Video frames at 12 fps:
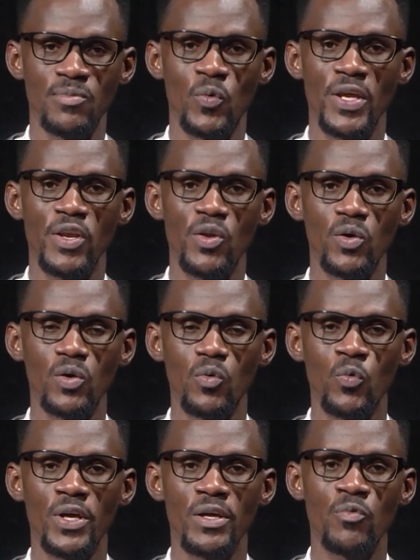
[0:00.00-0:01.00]
We know,
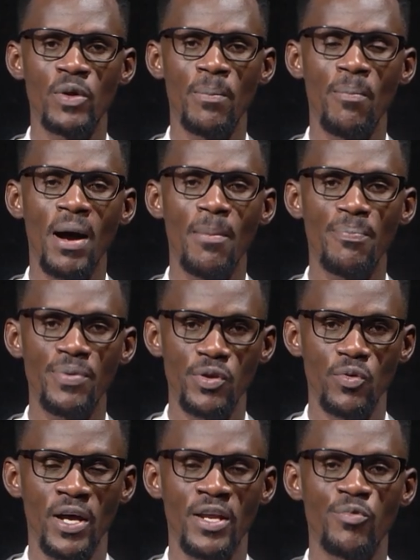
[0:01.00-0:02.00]
we, we map
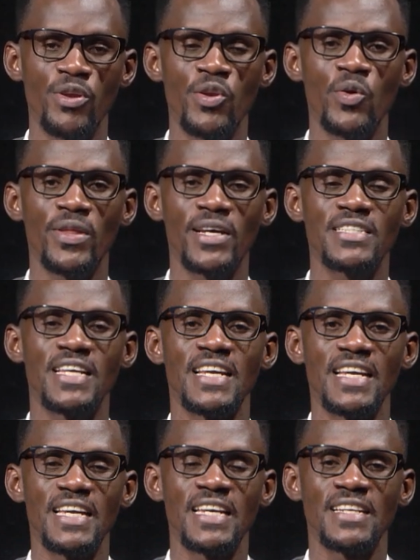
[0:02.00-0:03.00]
you and we know that
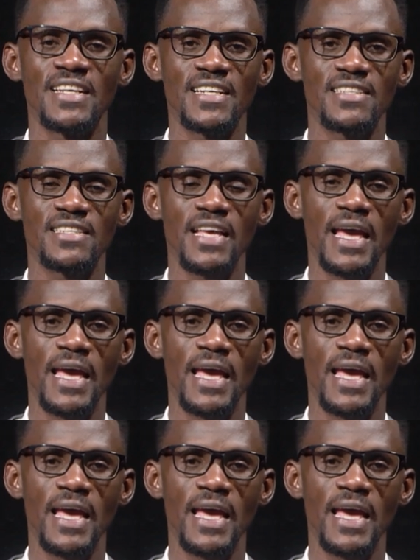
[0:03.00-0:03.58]
in case